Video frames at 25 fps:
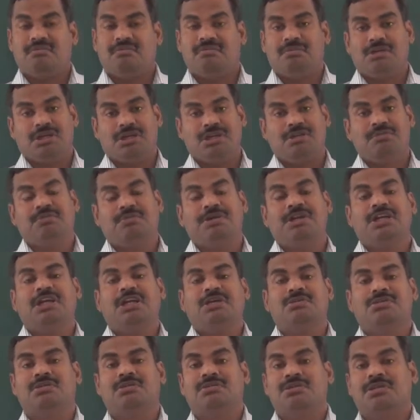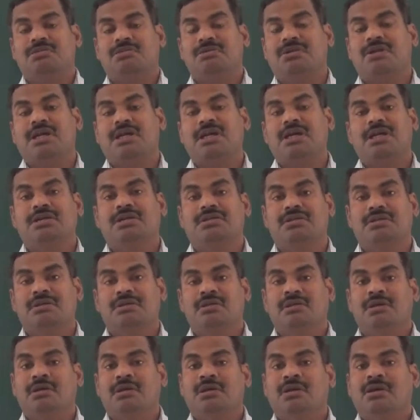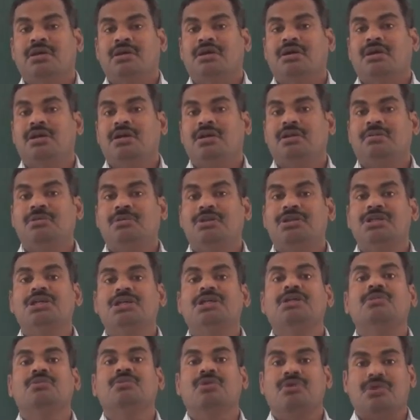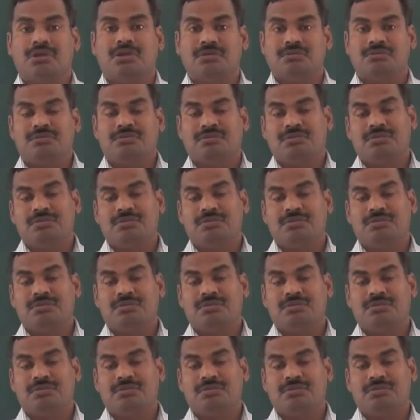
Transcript: But in p-type semiconductor, we are adding the aluminum boron.